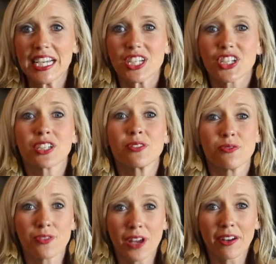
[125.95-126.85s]
She
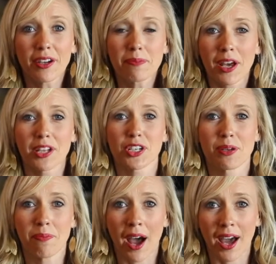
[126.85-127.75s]
very much
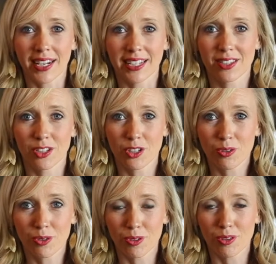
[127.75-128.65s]
embodies the
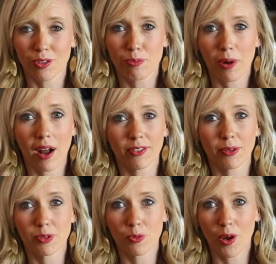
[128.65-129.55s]
truth of
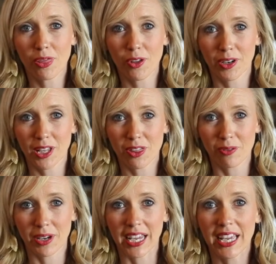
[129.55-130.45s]
Proverbs
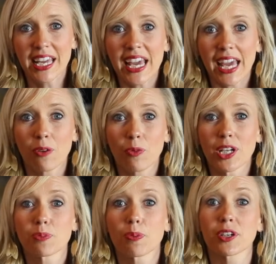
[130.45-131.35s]
133, in
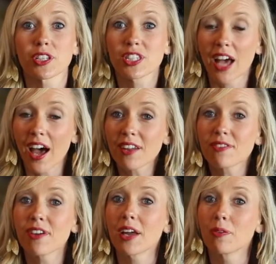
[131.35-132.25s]
which
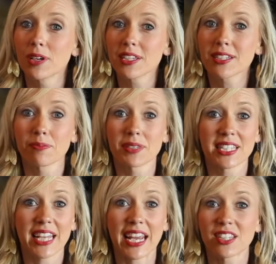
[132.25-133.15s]
personified wisdom
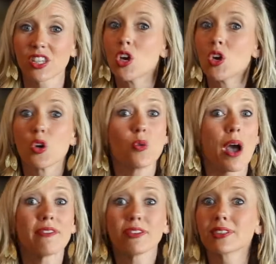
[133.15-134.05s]
states,
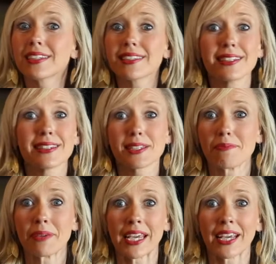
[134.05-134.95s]
"Whoever listens to
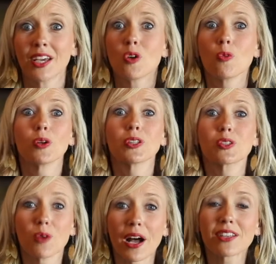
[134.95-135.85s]
me will
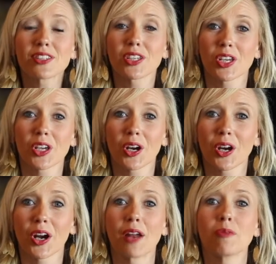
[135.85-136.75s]
dwell
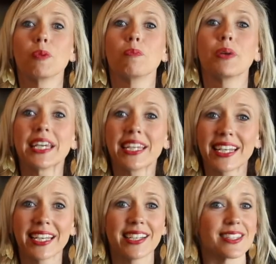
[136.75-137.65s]
secure and will be at
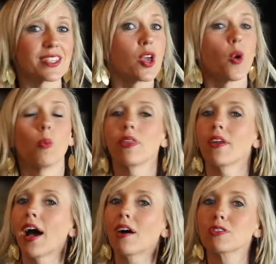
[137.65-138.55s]
ease
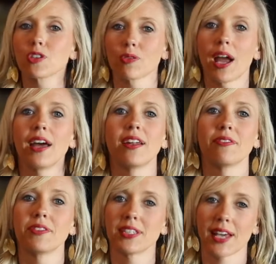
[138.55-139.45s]
without dread
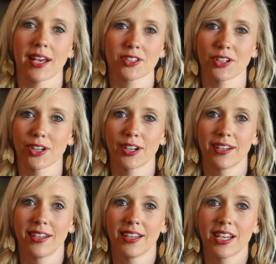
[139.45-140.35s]
of disaster."
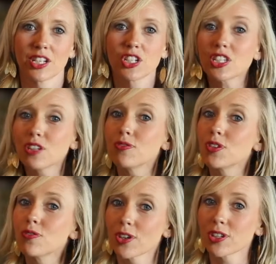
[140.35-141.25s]
Just a
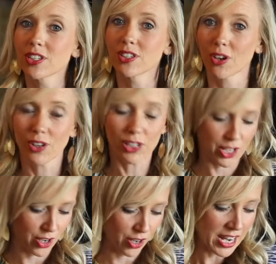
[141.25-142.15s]
few verses
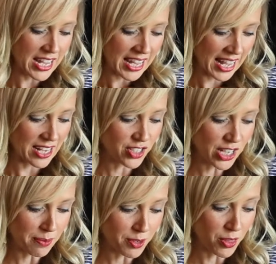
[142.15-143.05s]
earlier, in
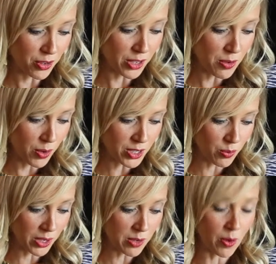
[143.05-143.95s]
chapter
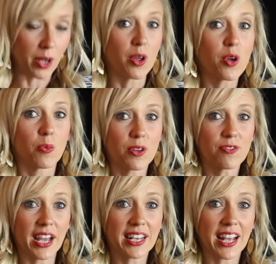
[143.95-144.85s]
31:21, we
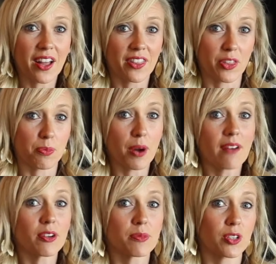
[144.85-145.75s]
find out that the
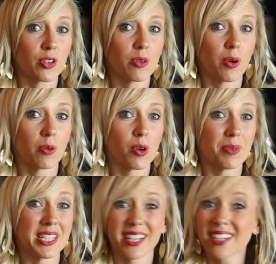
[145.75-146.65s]
Proverbs 31
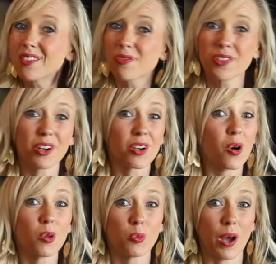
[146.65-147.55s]
woman doesn't fear
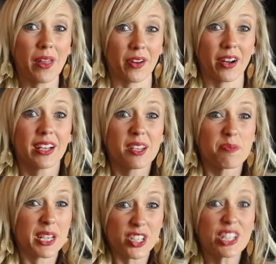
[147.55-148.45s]
cold weather
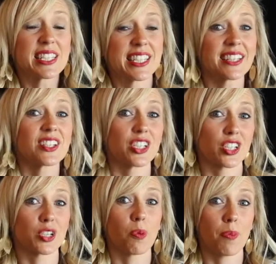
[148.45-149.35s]
because she's diligent
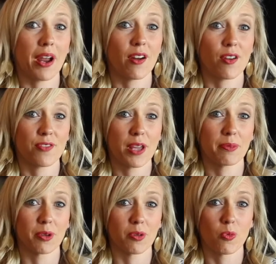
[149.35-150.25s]
to prepare her
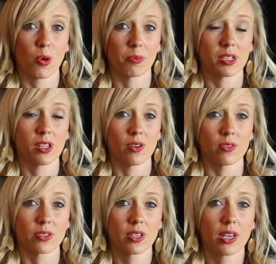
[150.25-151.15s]
family with warm
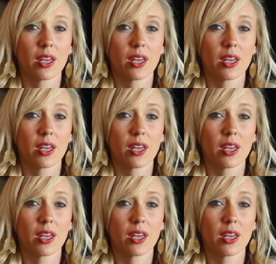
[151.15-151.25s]
clothes.